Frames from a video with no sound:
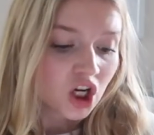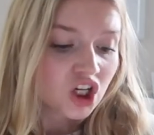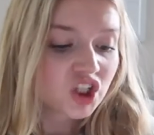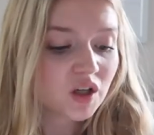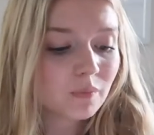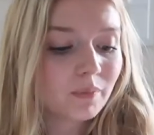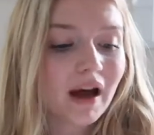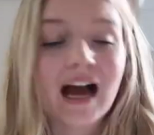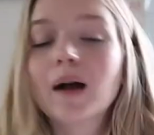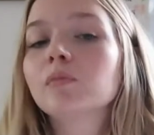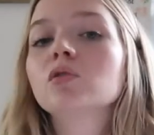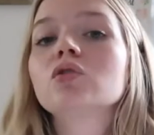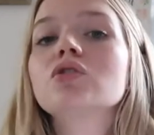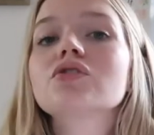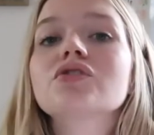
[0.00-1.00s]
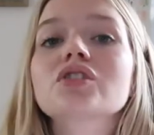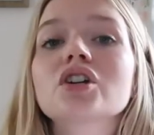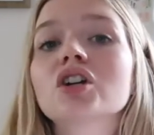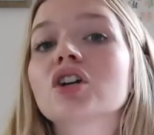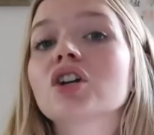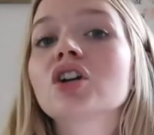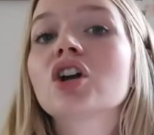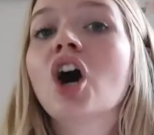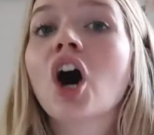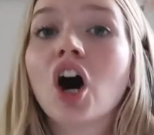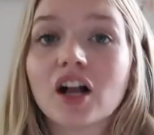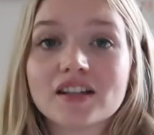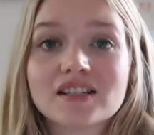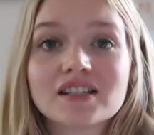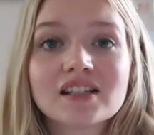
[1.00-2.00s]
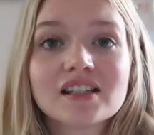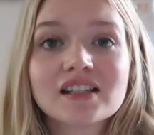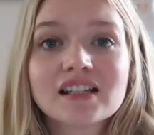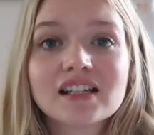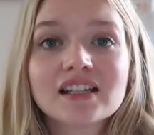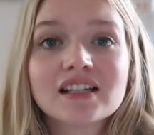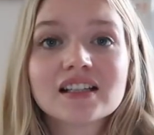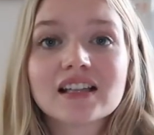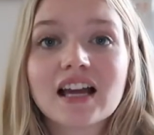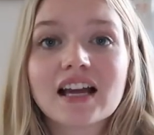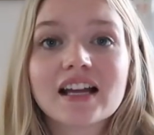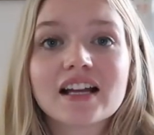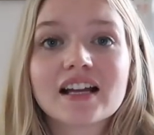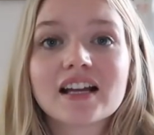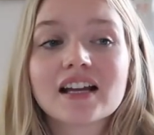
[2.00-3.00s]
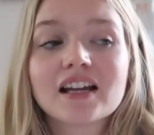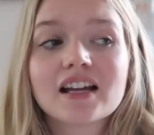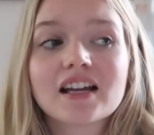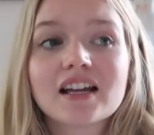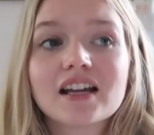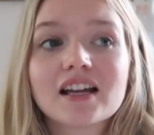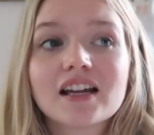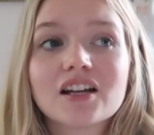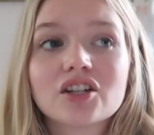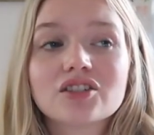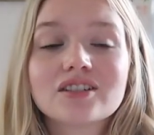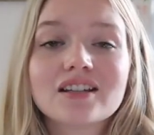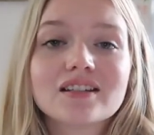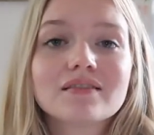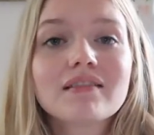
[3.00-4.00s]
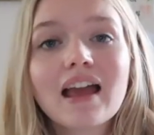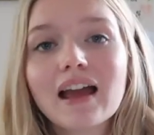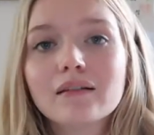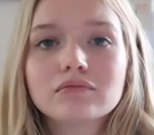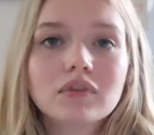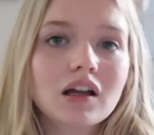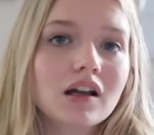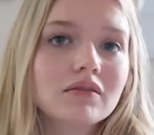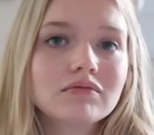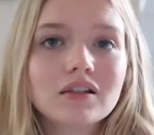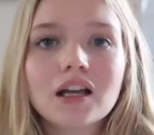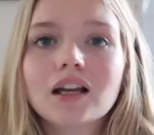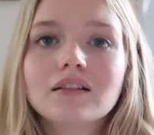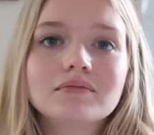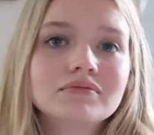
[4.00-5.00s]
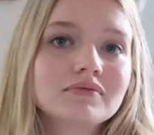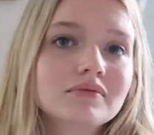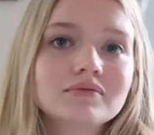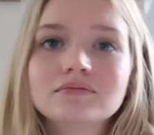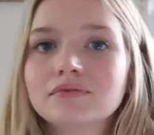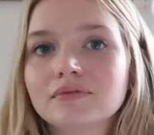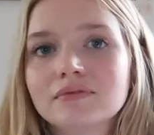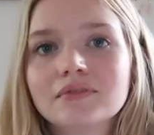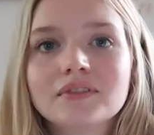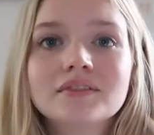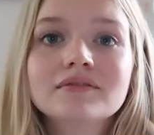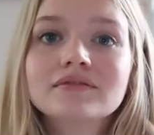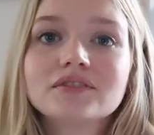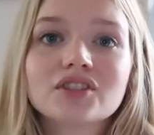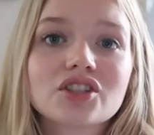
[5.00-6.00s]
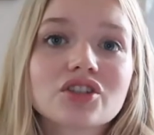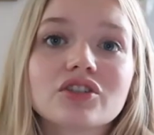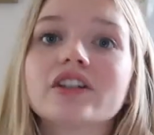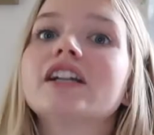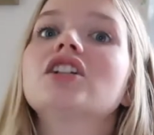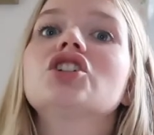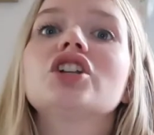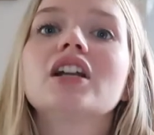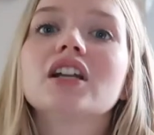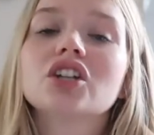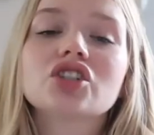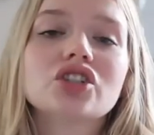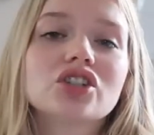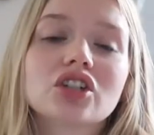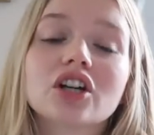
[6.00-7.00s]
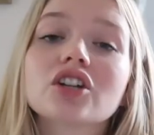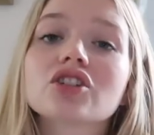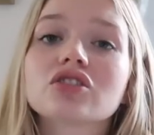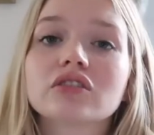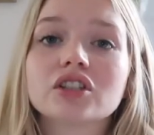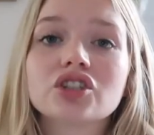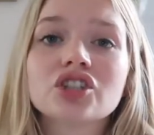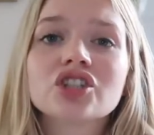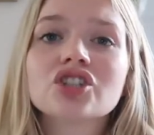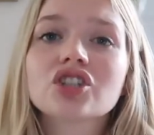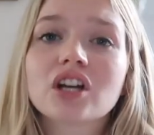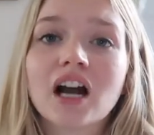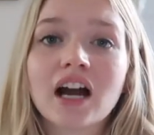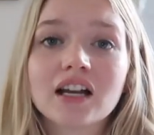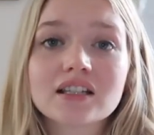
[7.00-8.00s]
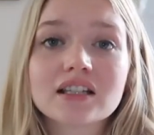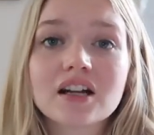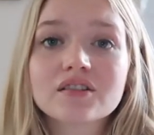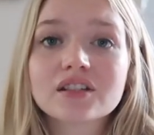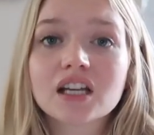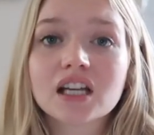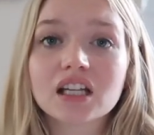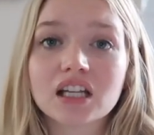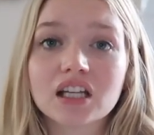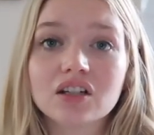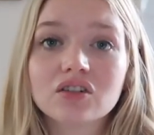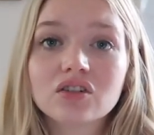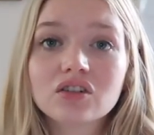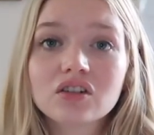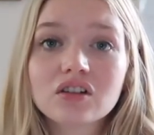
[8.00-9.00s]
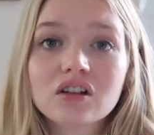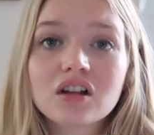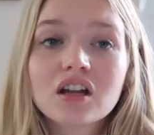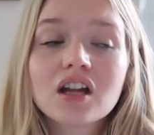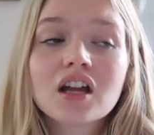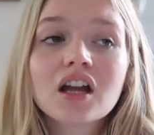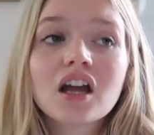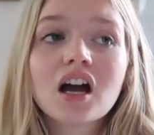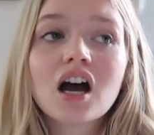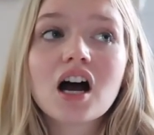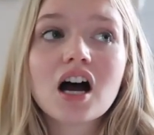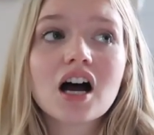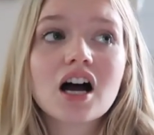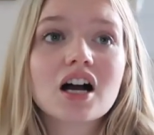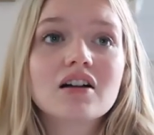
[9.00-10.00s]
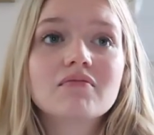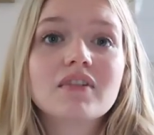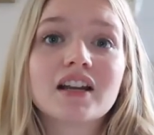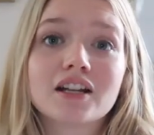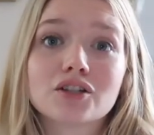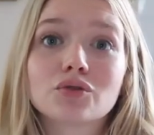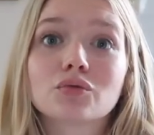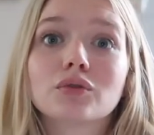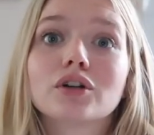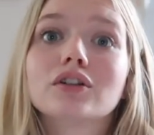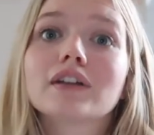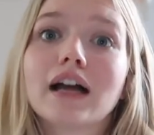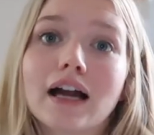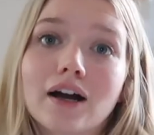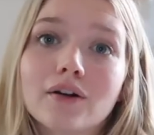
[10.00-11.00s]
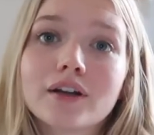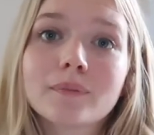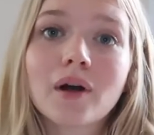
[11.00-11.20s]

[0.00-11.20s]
She babbles constantly, like just blah, blah, blah, mm, screeching. She started screeching. She kind of sounds like an eagle um, and it's real loud.